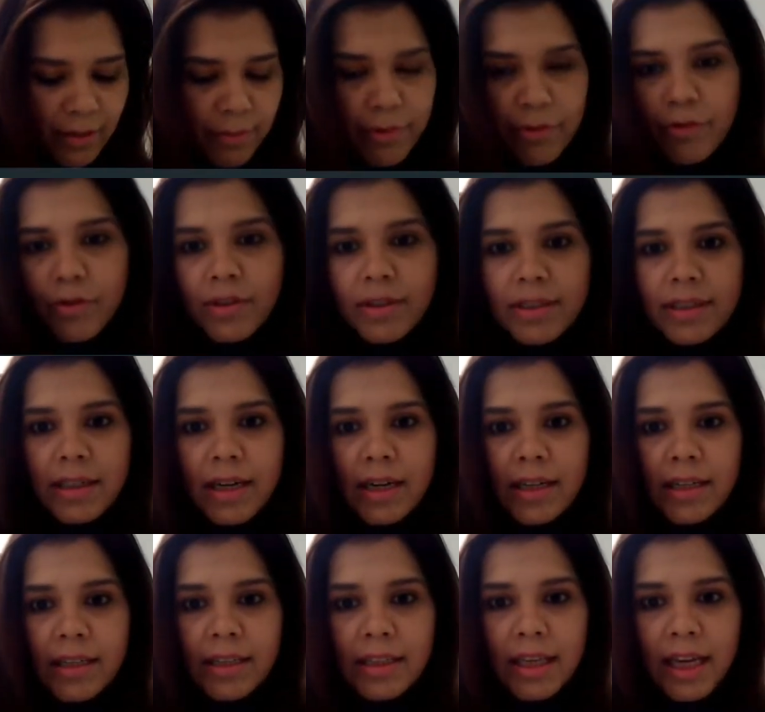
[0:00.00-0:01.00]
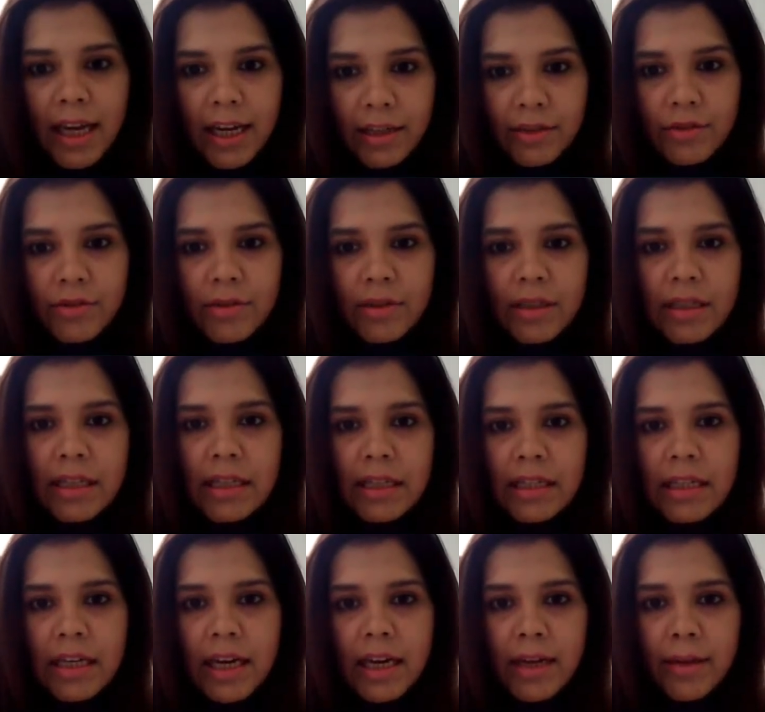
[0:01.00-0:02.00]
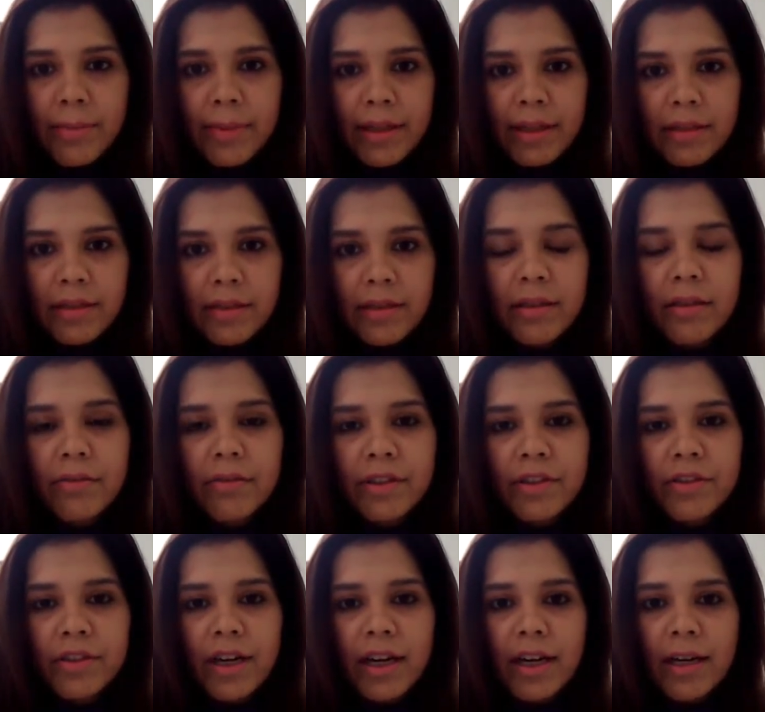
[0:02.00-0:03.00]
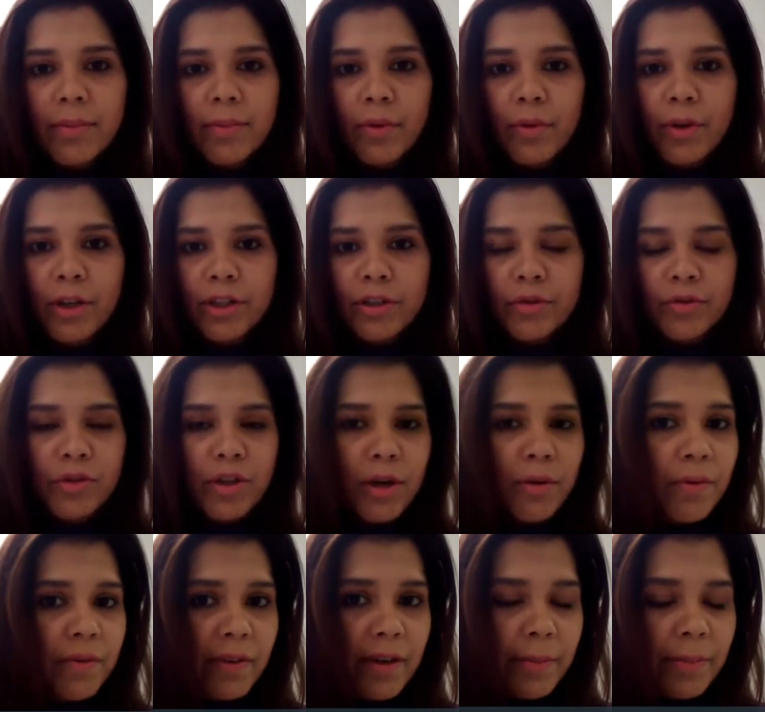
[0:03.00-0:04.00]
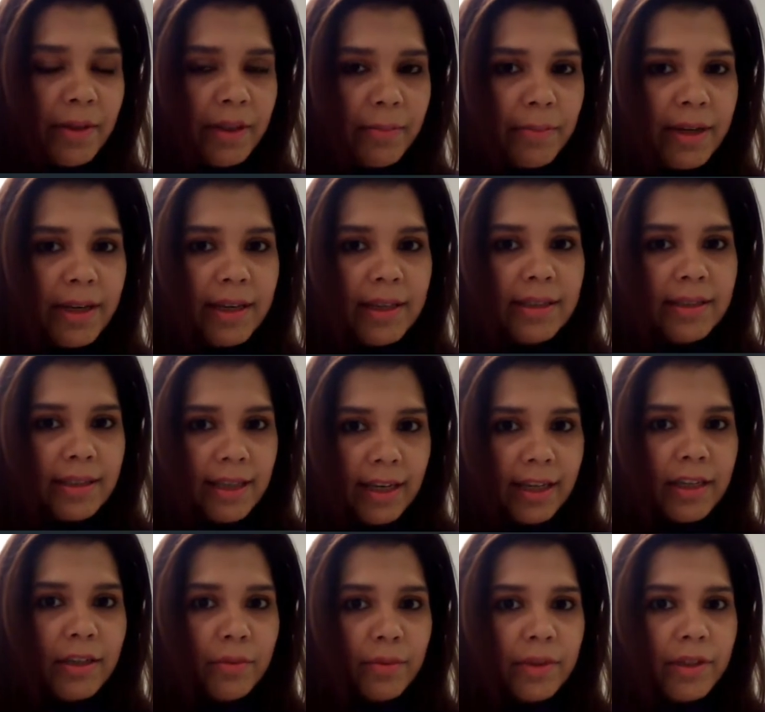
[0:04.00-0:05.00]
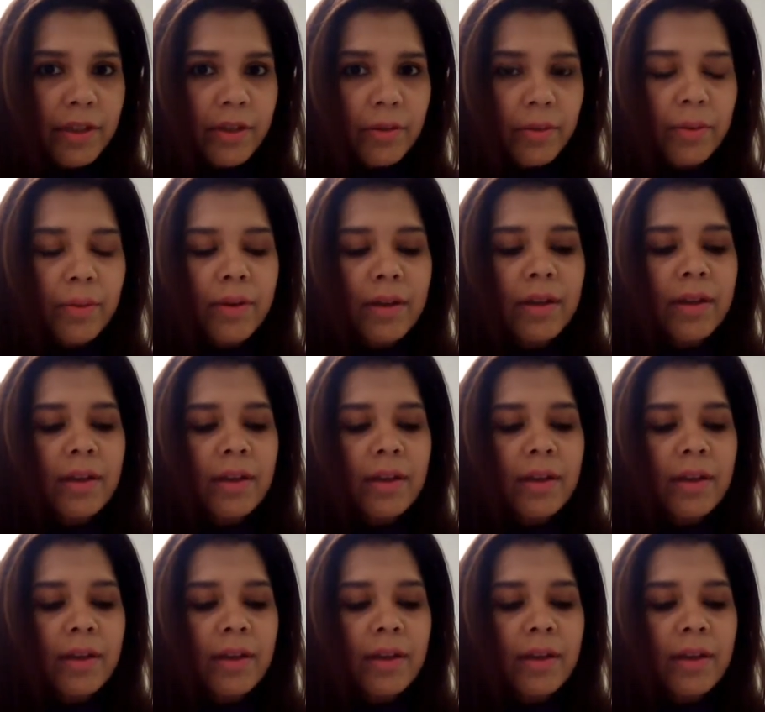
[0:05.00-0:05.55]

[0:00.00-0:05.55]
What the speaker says: Before starting the actual hair dyeing method, which I am going to cover up in my second video,